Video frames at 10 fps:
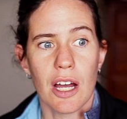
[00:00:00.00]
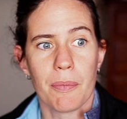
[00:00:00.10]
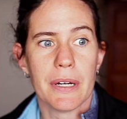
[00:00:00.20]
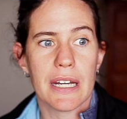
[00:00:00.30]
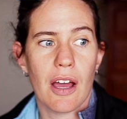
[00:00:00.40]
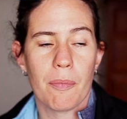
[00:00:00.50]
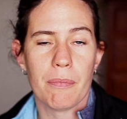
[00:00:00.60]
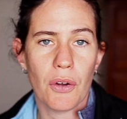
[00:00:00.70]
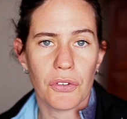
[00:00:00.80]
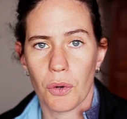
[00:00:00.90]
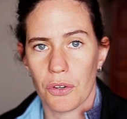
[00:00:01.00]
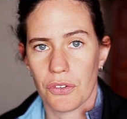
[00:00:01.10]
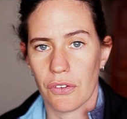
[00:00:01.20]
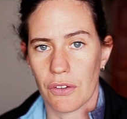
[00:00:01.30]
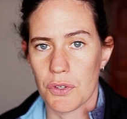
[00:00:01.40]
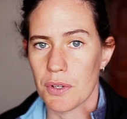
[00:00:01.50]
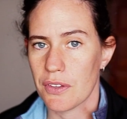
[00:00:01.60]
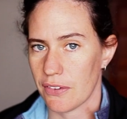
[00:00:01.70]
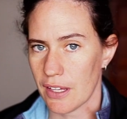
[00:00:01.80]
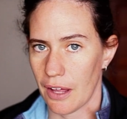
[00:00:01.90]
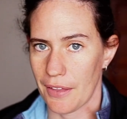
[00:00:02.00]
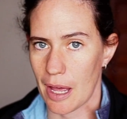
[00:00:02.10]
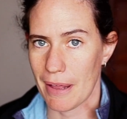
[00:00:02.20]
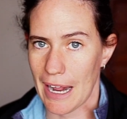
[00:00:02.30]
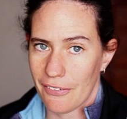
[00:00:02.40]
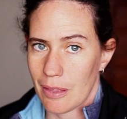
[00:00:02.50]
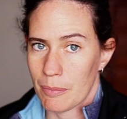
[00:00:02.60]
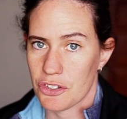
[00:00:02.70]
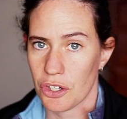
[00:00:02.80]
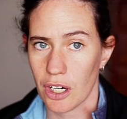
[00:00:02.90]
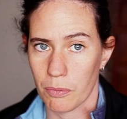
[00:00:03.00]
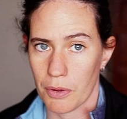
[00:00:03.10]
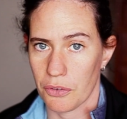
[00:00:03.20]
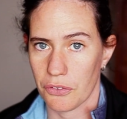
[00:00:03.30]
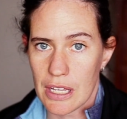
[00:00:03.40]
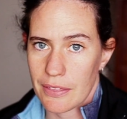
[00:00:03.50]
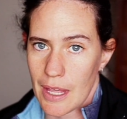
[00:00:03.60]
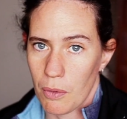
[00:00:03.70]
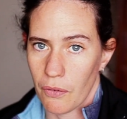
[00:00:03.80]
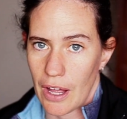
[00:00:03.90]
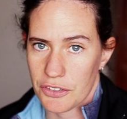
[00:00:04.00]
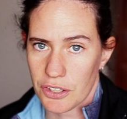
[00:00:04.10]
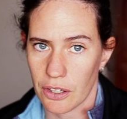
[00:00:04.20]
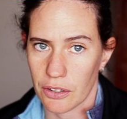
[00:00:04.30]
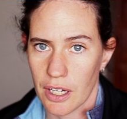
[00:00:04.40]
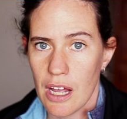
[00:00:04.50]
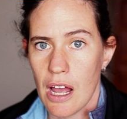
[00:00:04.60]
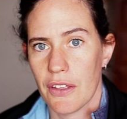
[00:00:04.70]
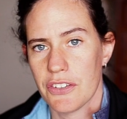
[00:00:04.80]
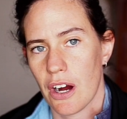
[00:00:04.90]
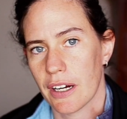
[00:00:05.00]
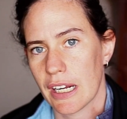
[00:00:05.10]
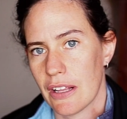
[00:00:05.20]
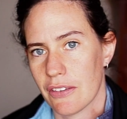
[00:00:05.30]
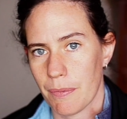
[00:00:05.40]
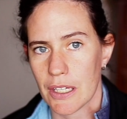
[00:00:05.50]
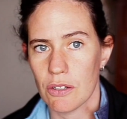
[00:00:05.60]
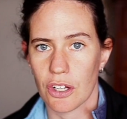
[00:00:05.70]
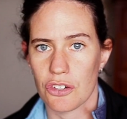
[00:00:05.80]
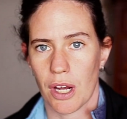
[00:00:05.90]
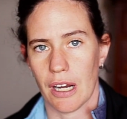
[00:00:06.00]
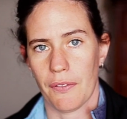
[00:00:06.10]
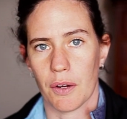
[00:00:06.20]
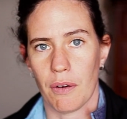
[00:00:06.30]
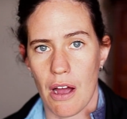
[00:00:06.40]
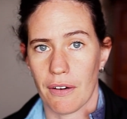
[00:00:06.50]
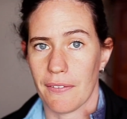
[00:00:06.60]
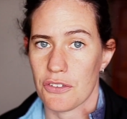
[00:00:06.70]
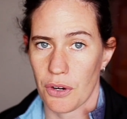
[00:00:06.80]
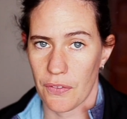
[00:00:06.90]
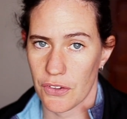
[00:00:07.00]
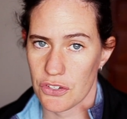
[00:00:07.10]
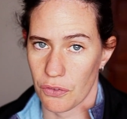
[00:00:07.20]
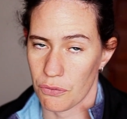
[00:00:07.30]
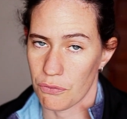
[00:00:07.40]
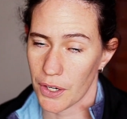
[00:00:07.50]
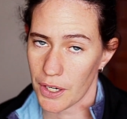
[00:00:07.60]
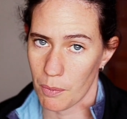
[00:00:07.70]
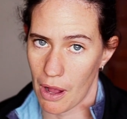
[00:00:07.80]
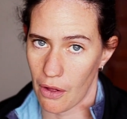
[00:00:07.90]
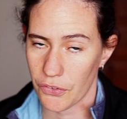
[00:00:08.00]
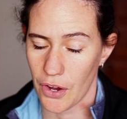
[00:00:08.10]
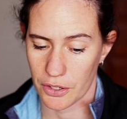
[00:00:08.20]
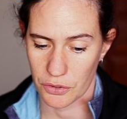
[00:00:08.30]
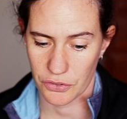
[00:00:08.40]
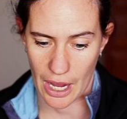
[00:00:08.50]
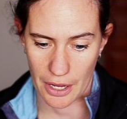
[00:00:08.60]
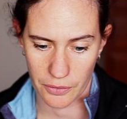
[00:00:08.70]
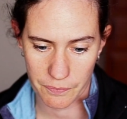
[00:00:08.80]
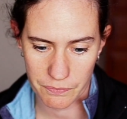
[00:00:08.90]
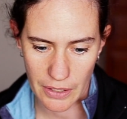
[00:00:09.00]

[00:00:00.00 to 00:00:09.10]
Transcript: But most horses, if you sit on them and ask them to turn with your seat, they will not turn. The target is something you can train on the ground that transitions very well to under saddle.